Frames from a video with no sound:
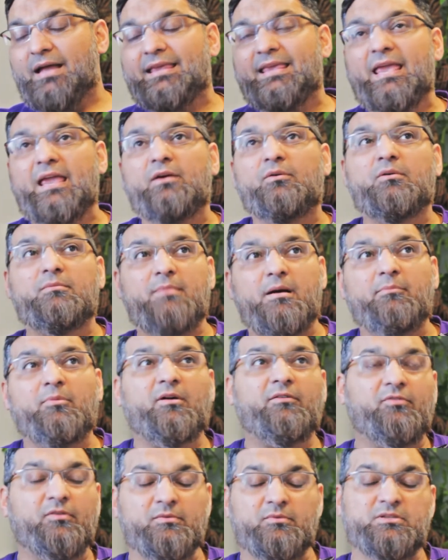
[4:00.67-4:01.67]
can't
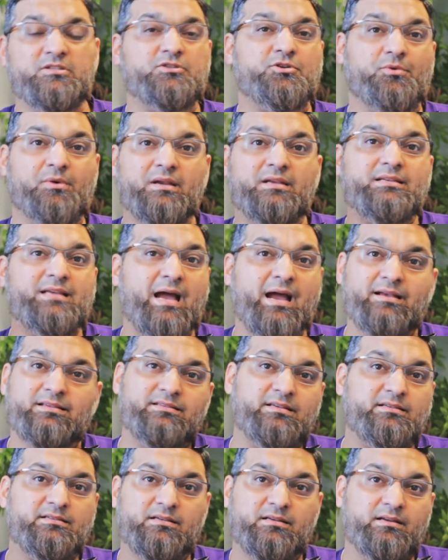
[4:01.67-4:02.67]
remember if it was during tax
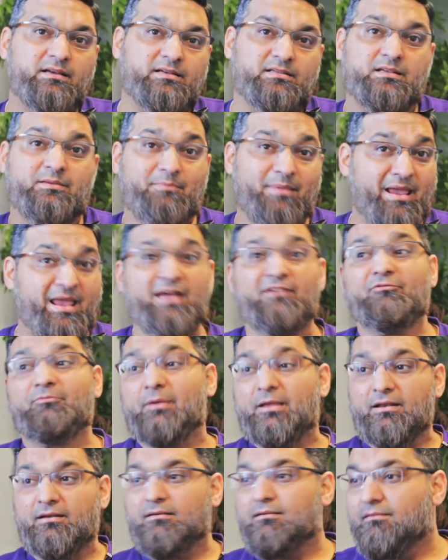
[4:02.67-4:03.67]
season because it may have
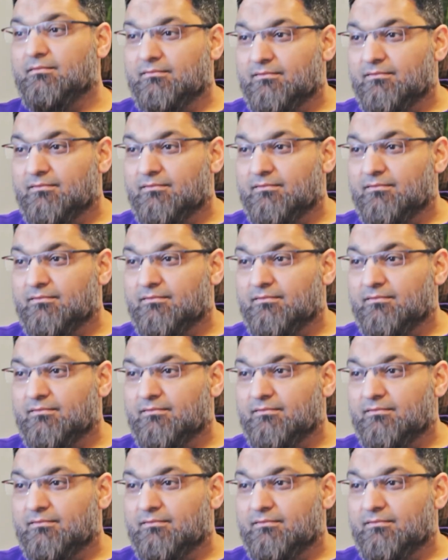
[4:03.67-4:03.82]
been.